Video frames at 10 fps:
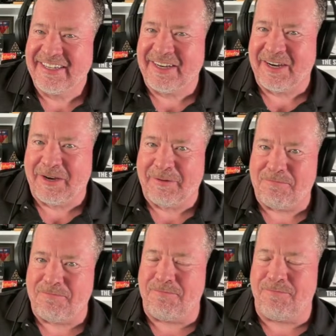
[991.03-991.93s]

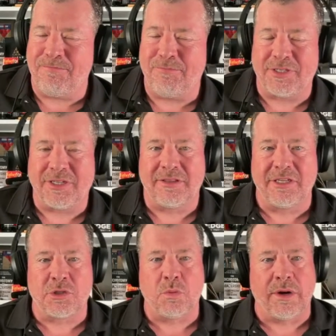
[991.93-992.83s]
But
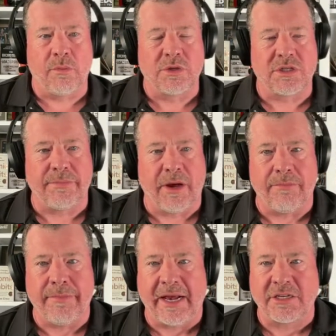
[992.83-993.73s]
this one was about
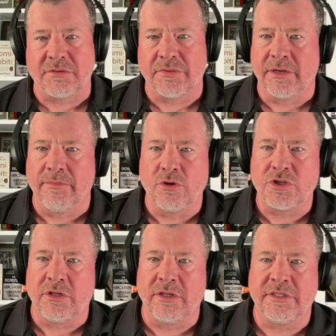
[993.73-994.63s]
mastering
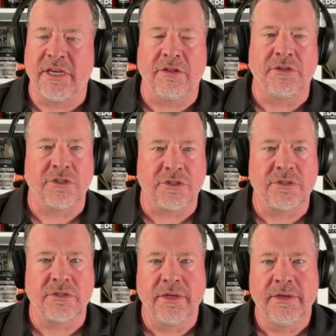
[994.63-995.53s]
emotional
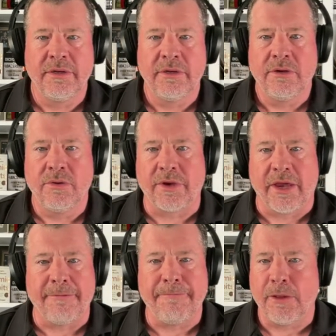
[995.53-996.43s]
intelligence.
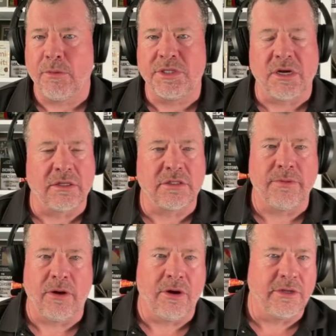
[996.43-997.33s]
Okay, we talked
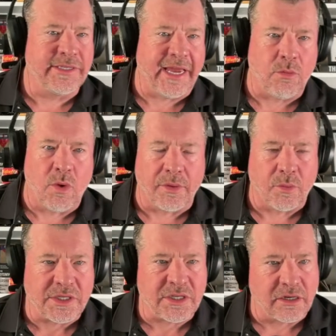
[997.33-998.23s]
about on day 1,
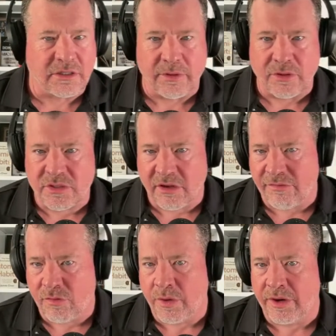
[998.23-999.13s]
we talked about
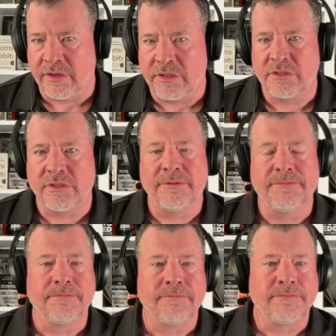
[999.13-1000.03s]
self-awareness.
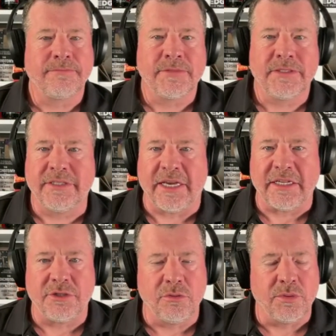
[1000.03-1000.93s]
Day
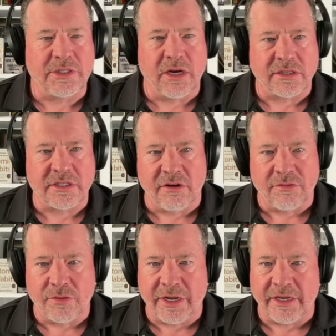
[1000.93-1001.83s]
2, we talked
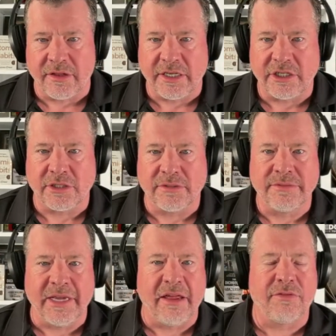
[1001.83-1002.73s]
self-regulation.
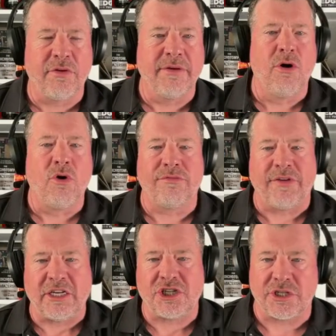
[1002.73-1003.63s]
Day 3,
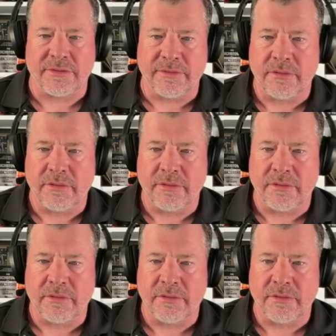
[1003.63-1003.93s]
motivation.